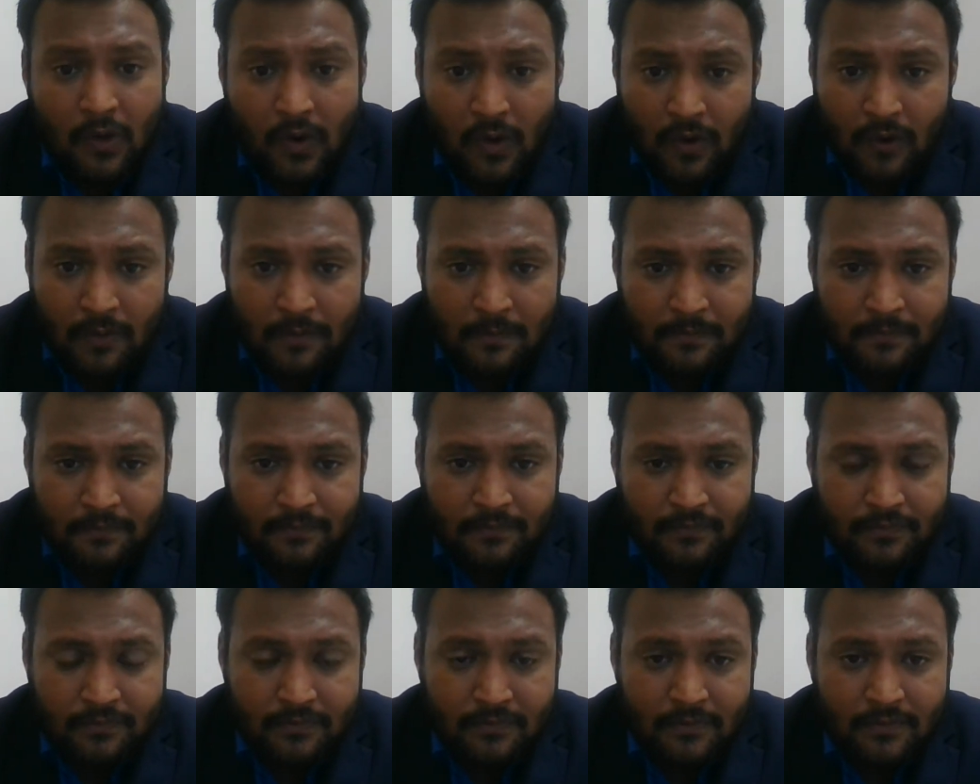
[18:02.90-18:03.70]
law
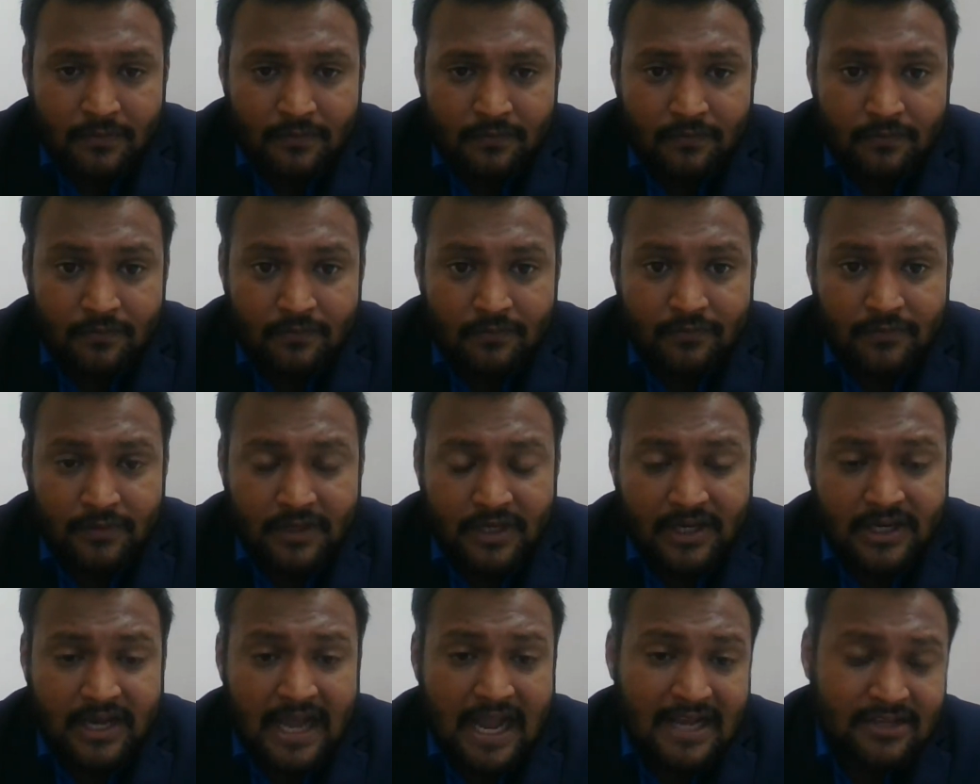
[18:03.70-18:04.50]

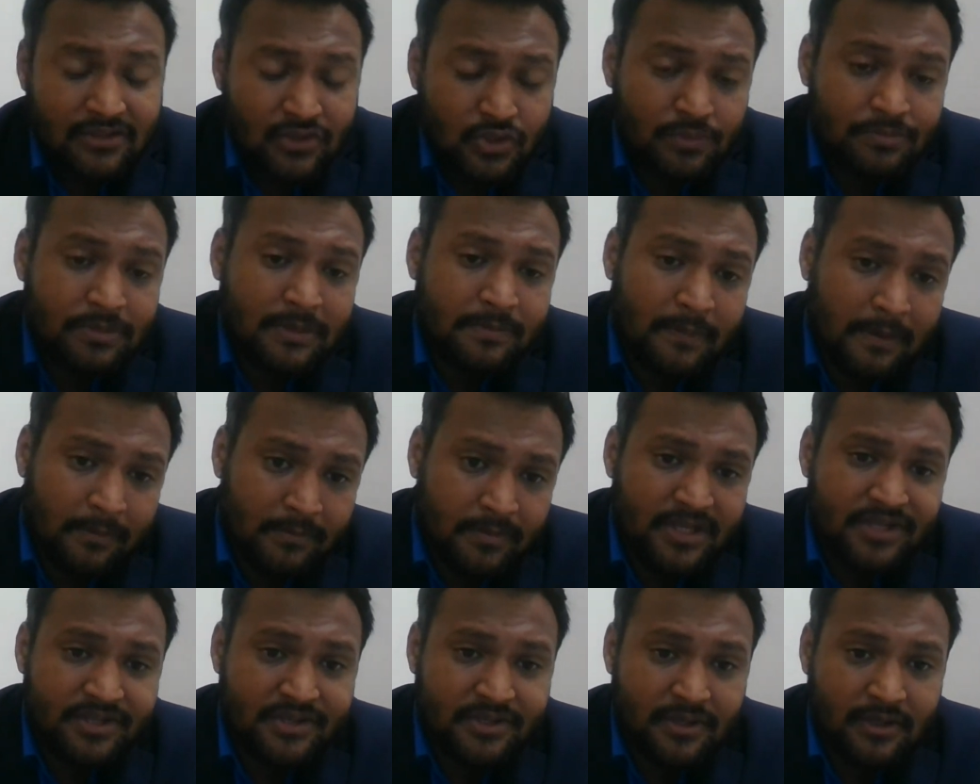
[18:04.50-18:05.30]
it has to be
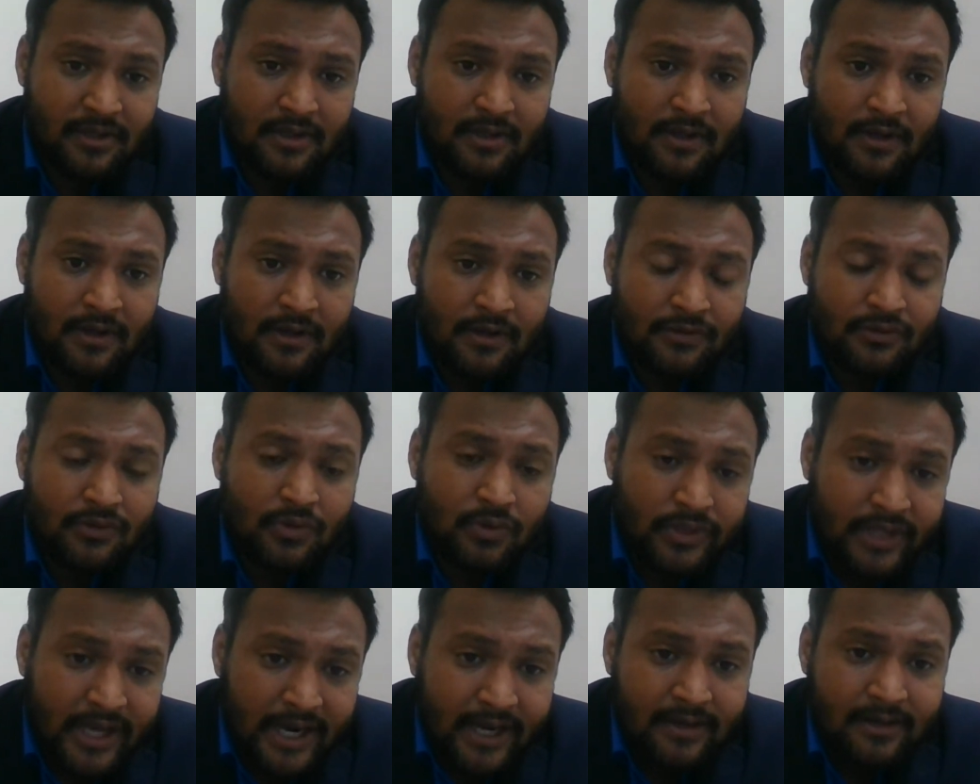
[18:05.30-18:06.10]
published
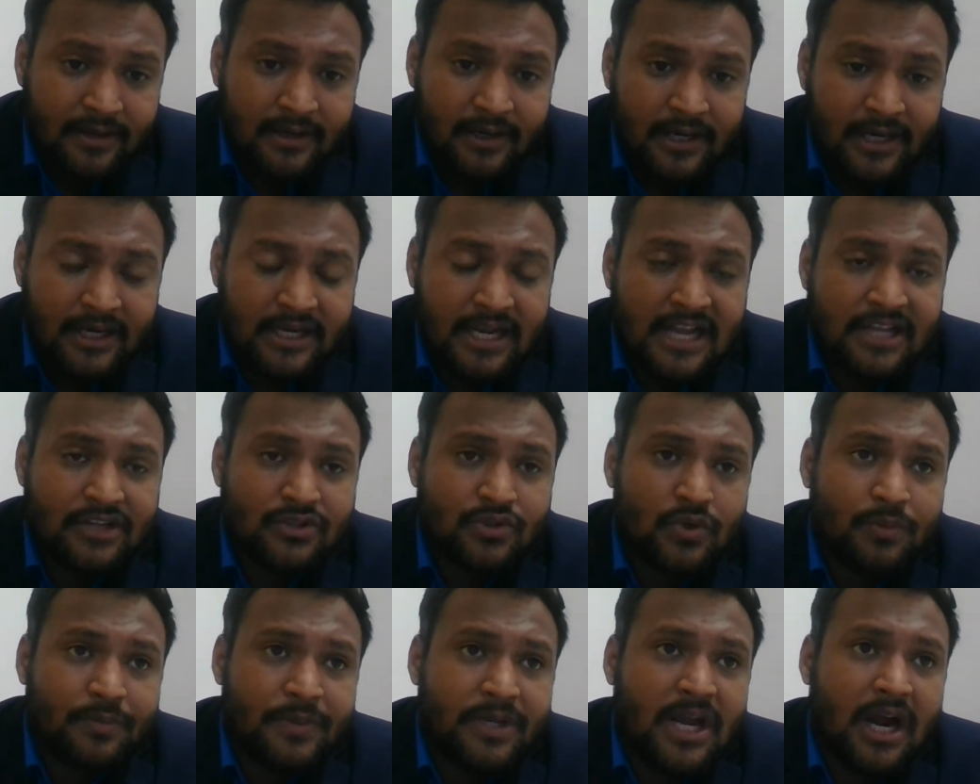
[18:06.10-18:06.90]
so that it
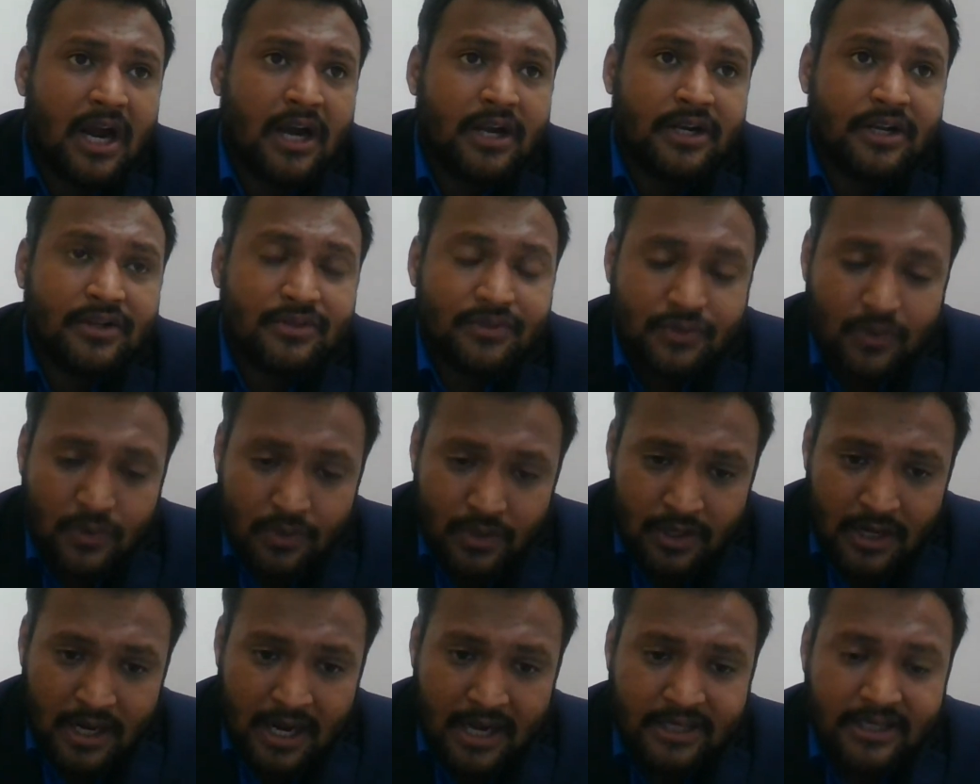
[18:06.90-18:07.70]
has to be
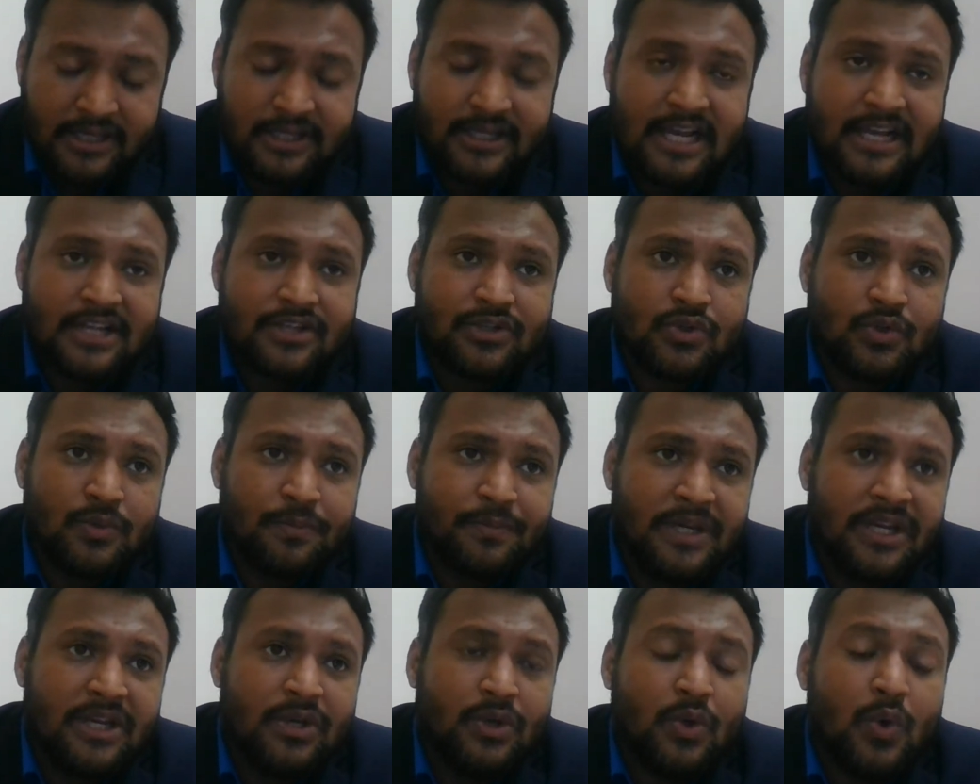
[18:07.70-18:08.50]
understood and it has
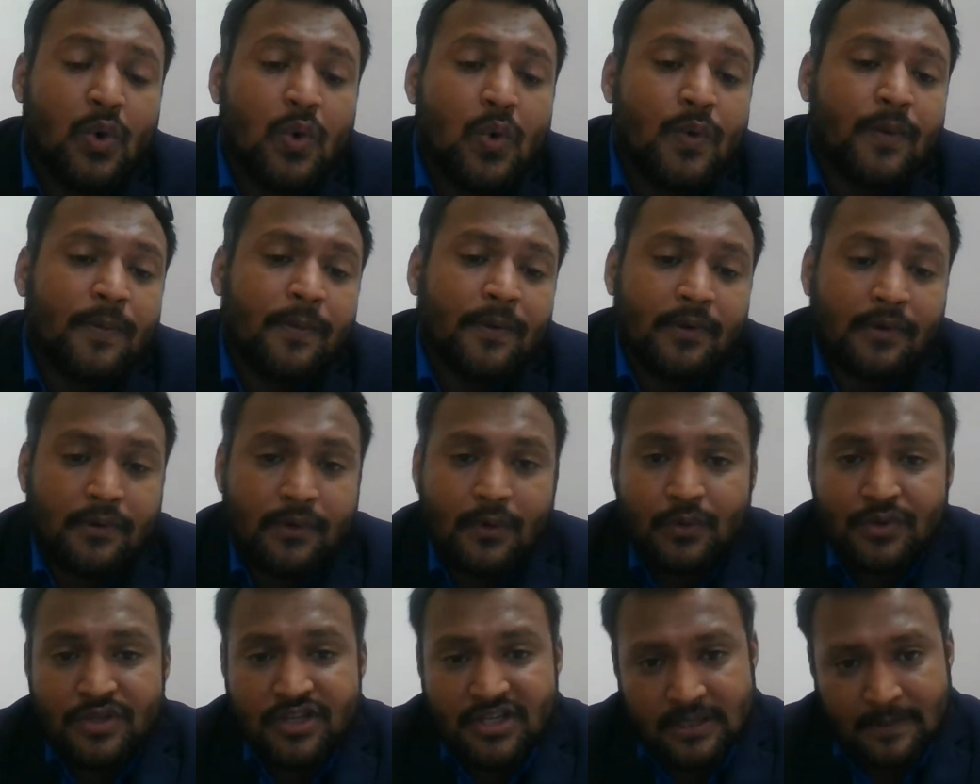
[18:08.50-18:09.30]
to be known
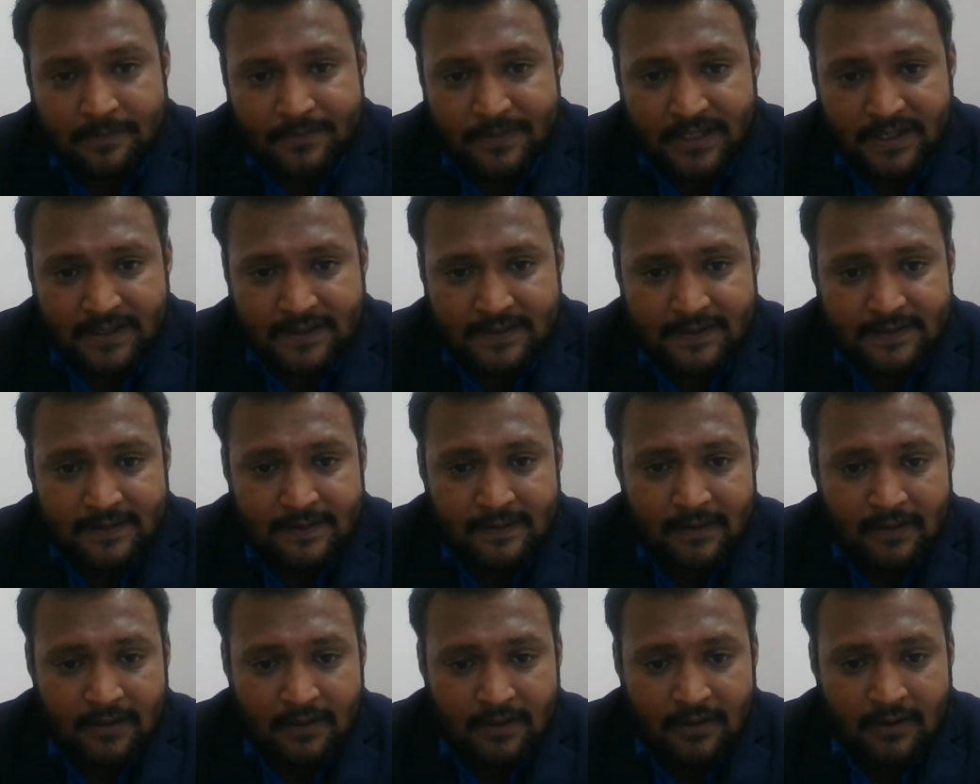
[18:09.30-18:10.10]
to the subjects
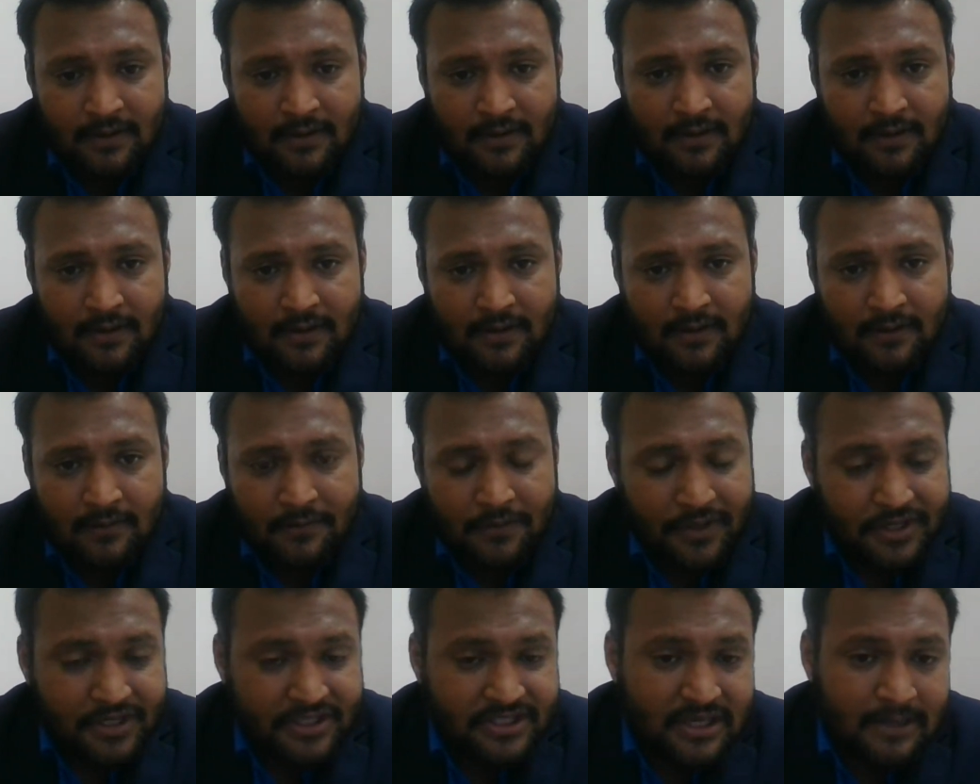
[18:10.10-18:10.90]

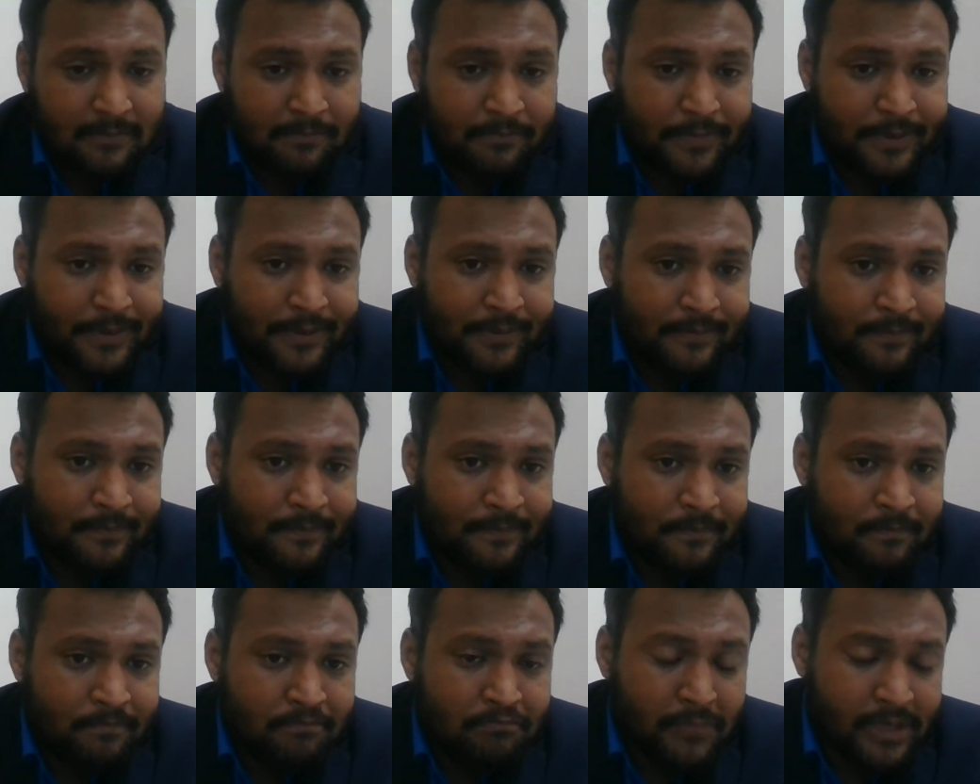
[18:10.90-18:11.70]
for example
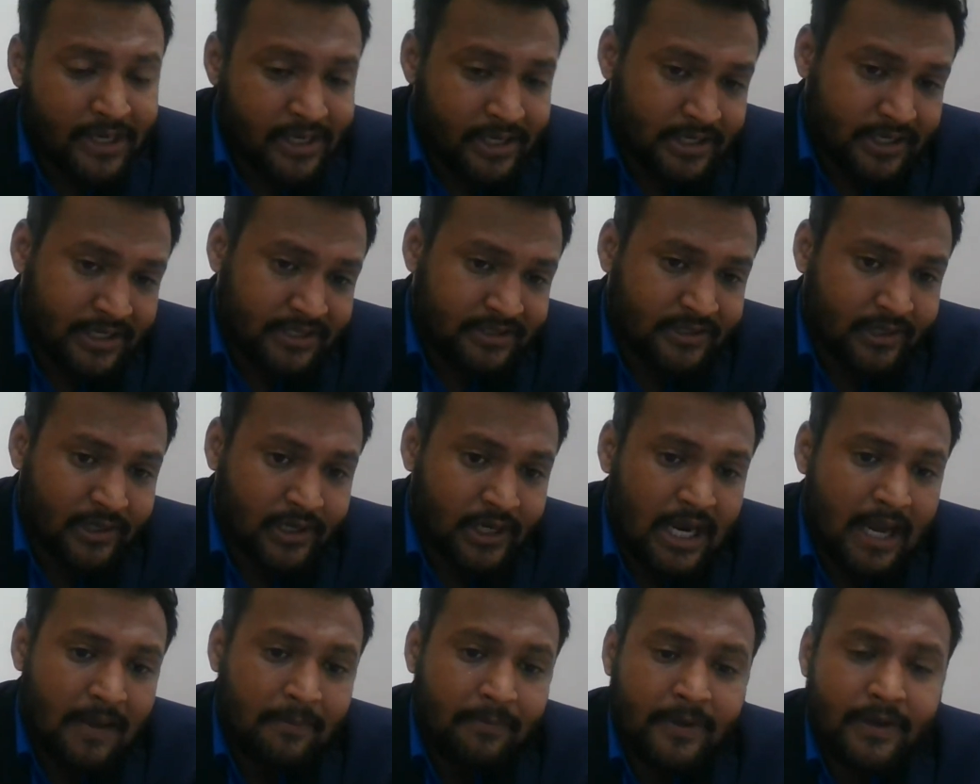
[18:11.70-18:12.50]
murder is a
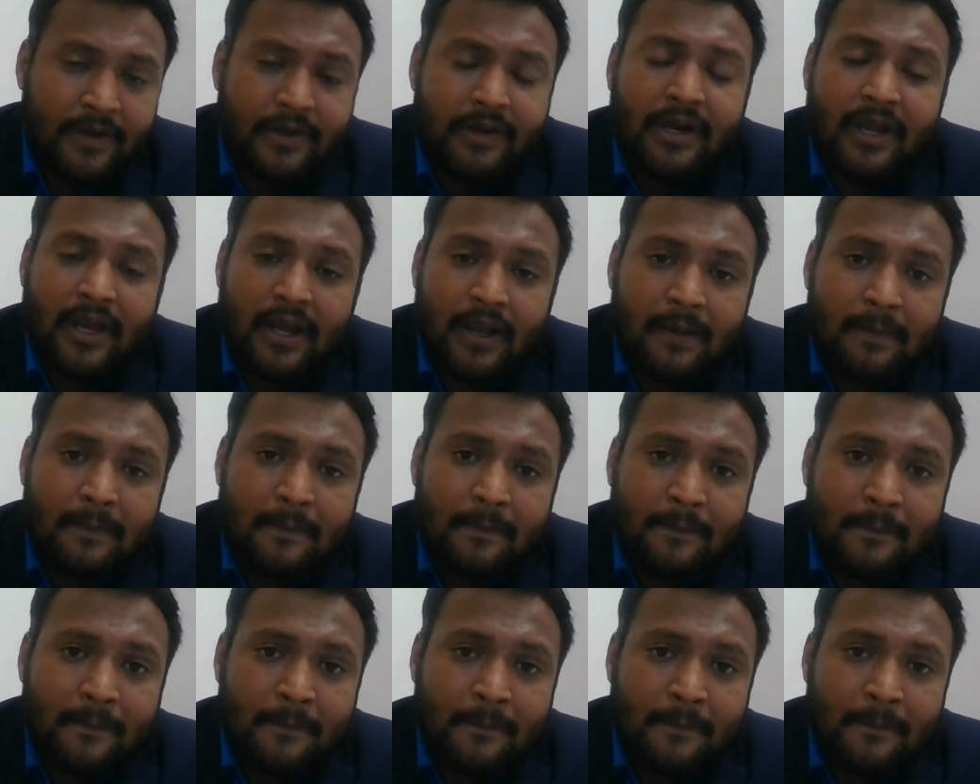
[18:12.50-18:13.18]
crime in India